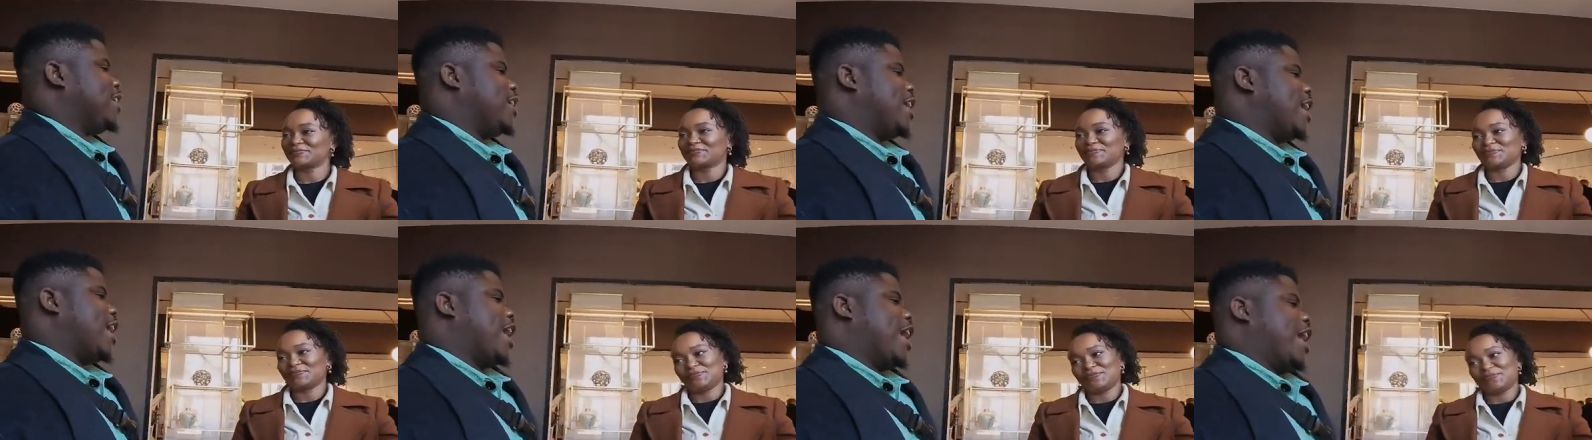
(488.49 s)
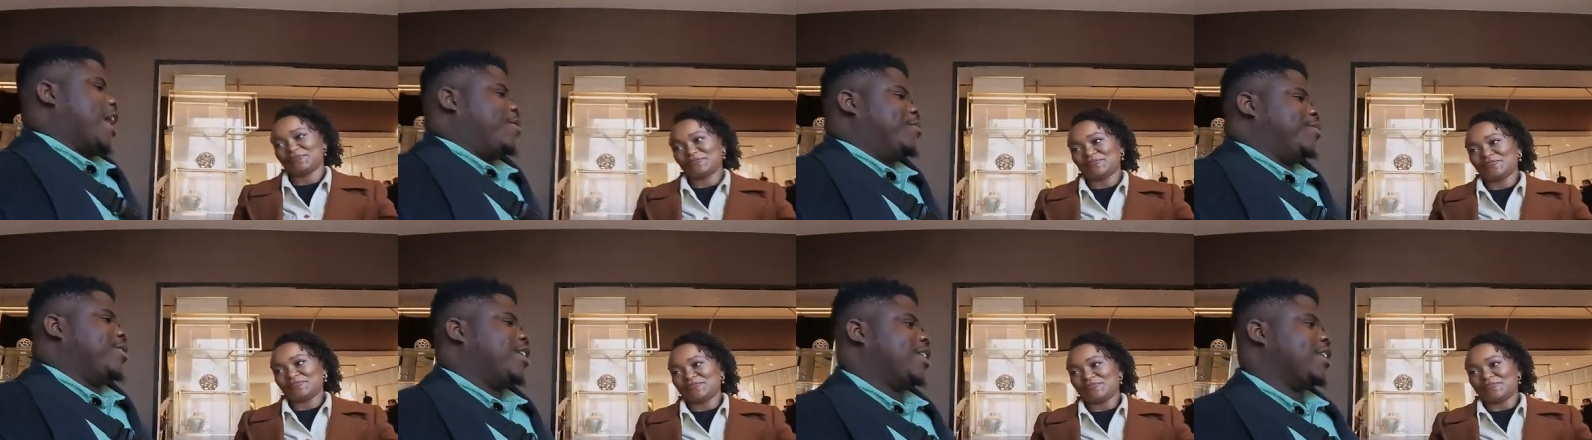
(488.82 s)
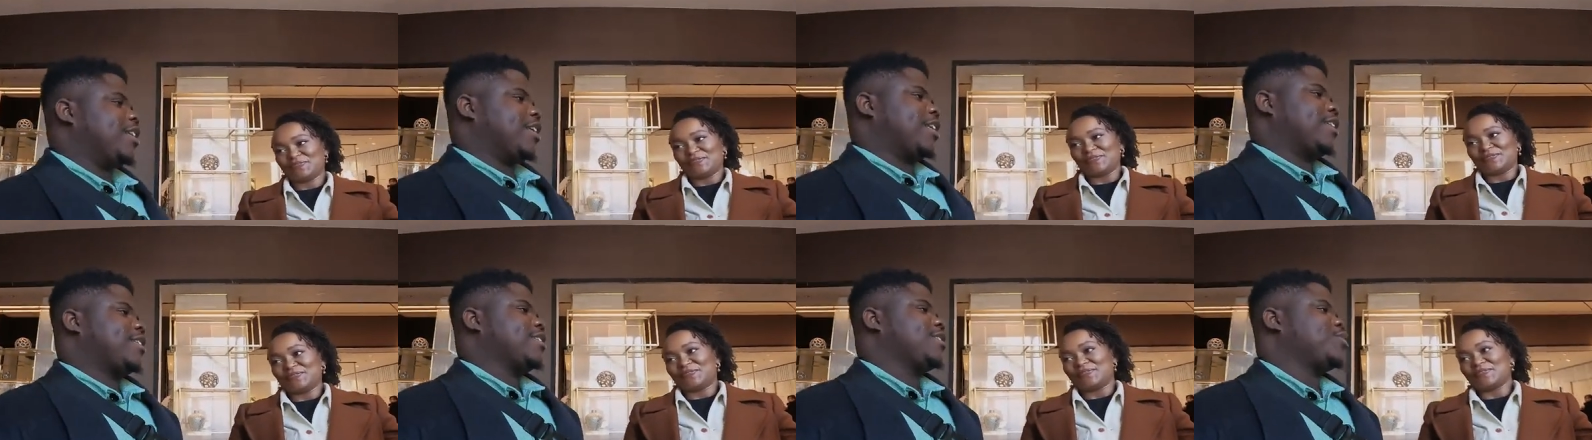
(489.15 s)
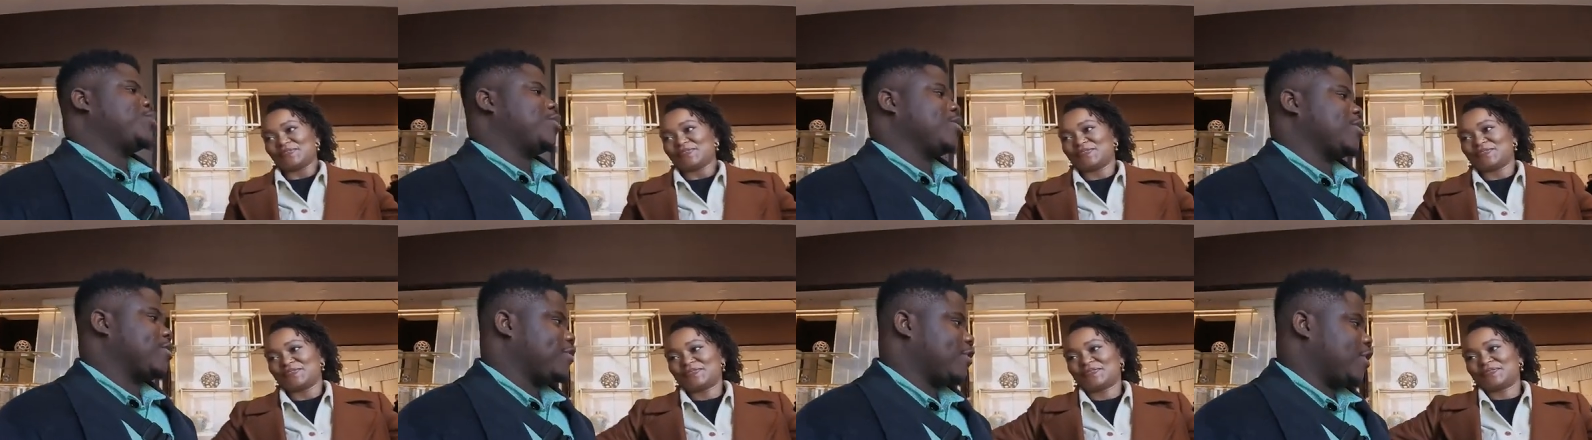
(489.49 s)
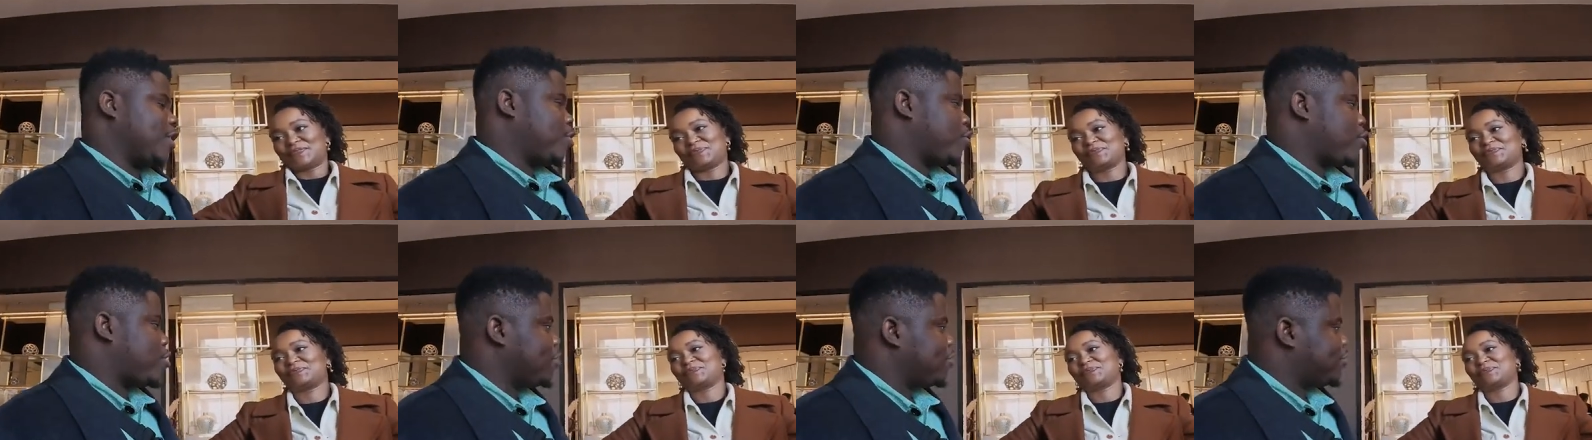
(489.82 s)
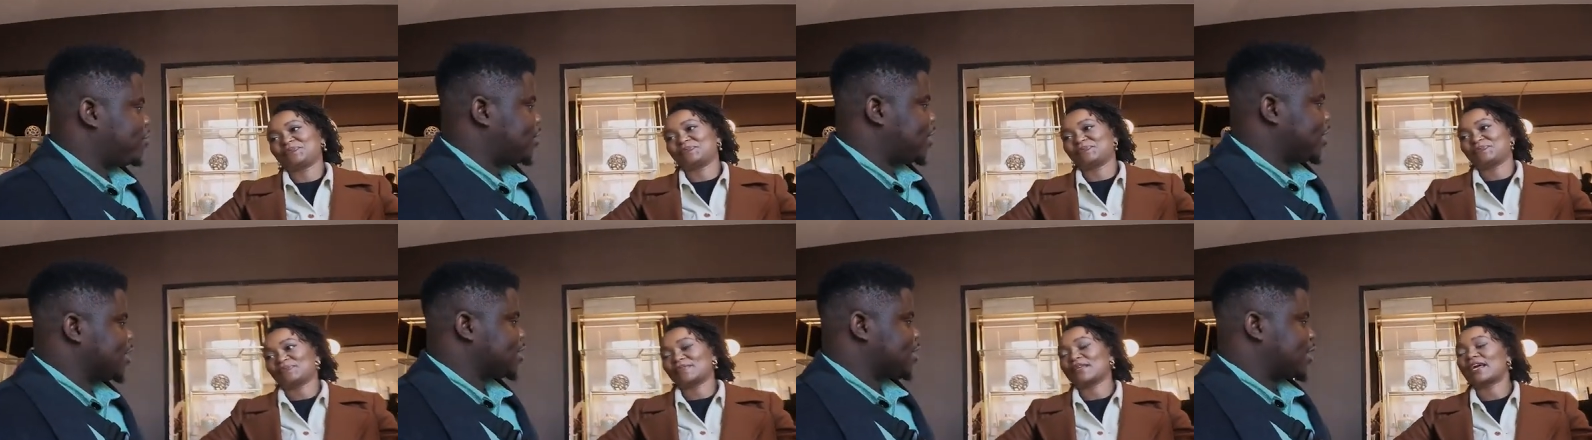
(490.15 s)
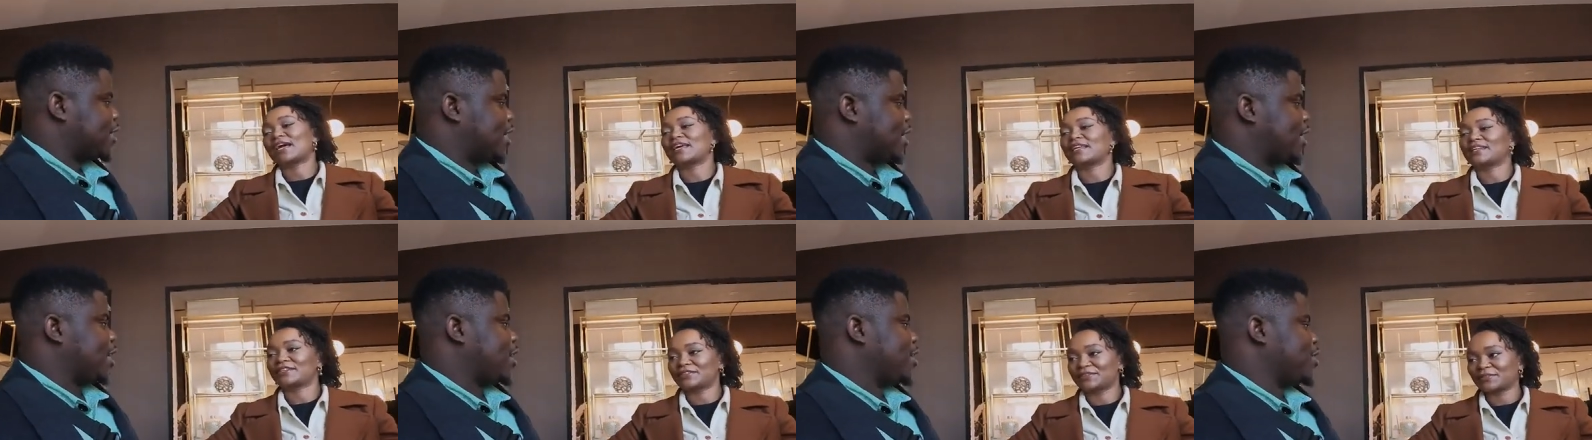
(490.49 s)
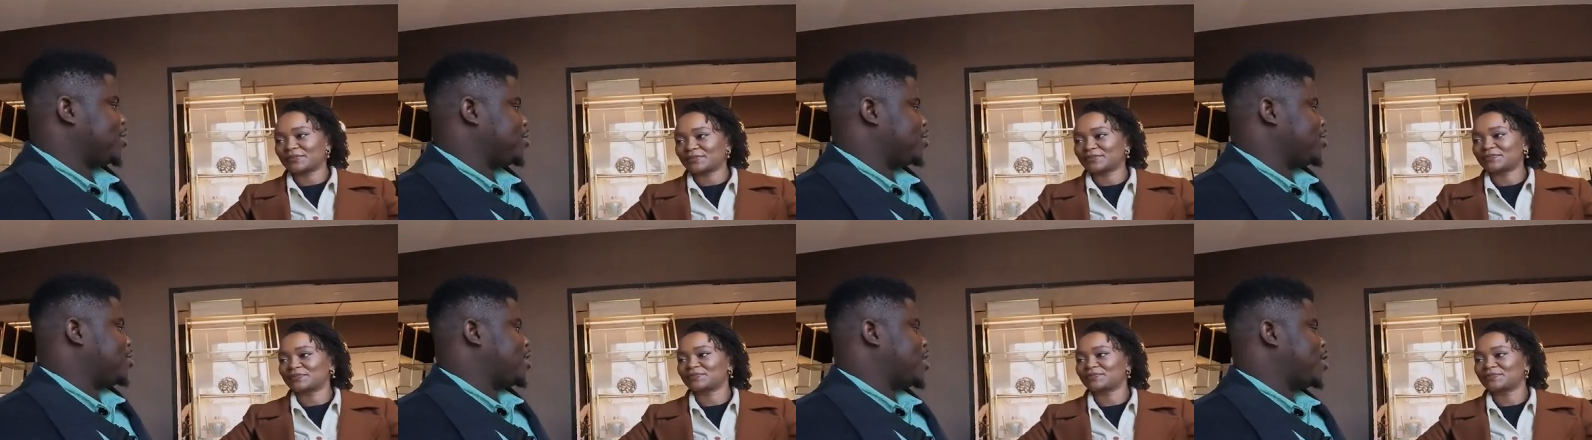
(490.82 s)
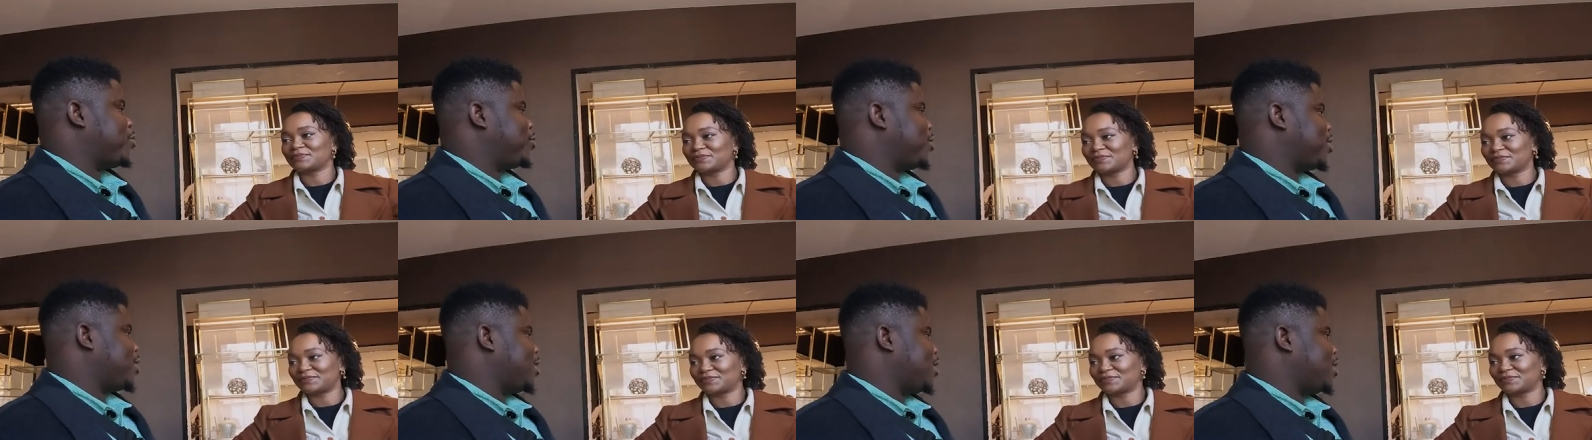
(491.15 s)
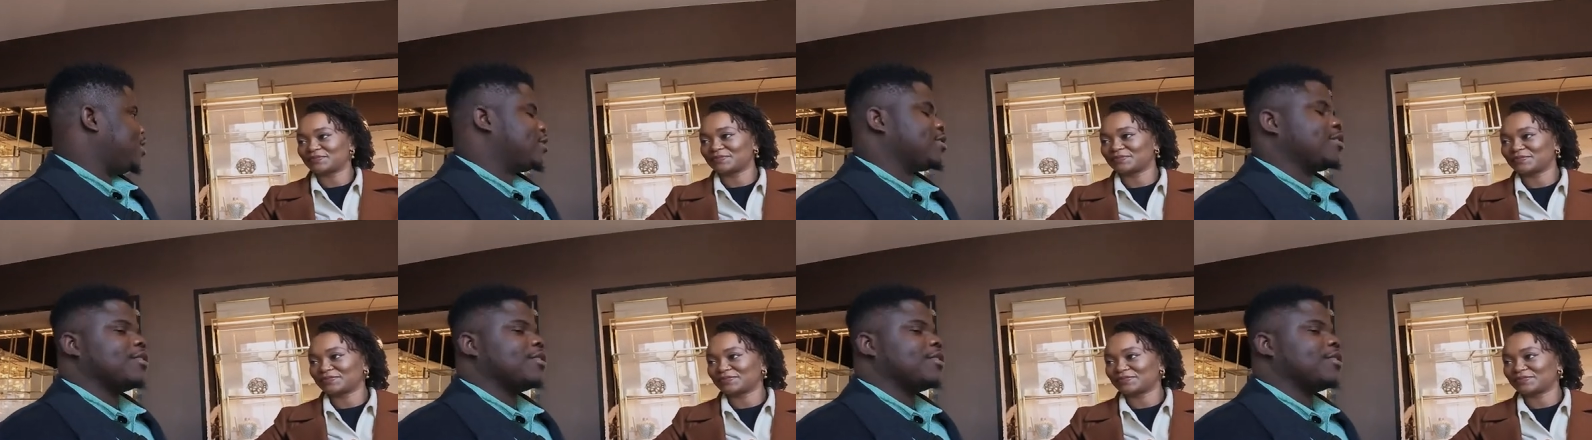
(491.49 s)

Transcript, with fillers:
Speaker 1: Yeah, I mean, this was a conference and I cannot come, okay?